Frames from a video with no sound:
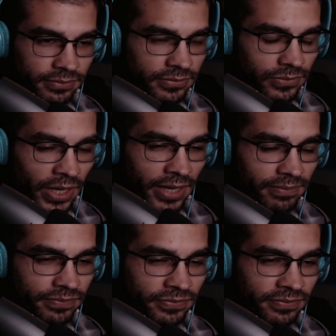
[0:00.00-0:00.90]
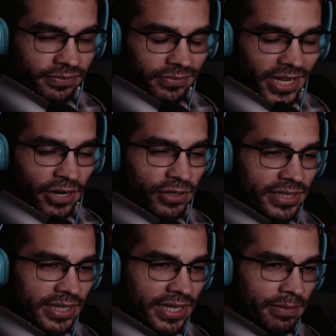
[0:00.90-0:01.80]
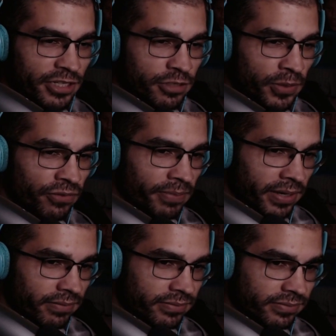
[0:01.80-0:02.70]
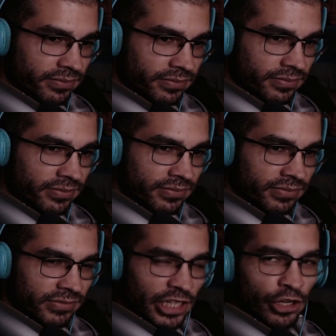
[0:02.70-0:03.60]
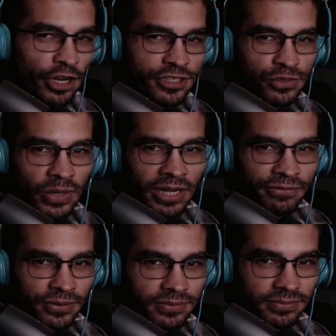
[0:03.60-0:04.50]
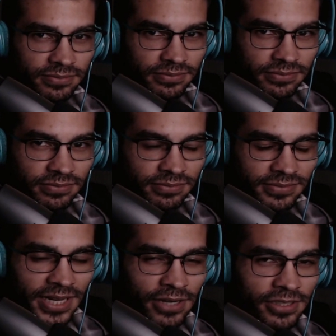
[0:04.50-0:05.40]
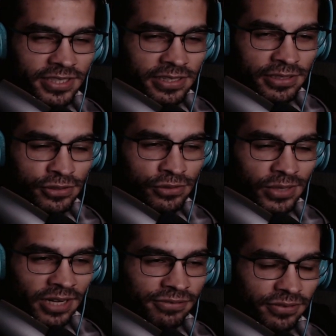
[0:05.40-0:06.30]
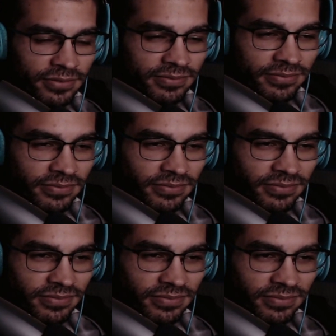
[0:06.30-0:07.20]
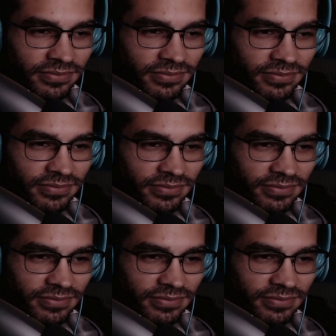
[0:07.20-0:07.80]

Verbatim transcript: Right? Not only did he miss movement, he lost his rifle. Not only did he lose his rifle, Private lost his rifle.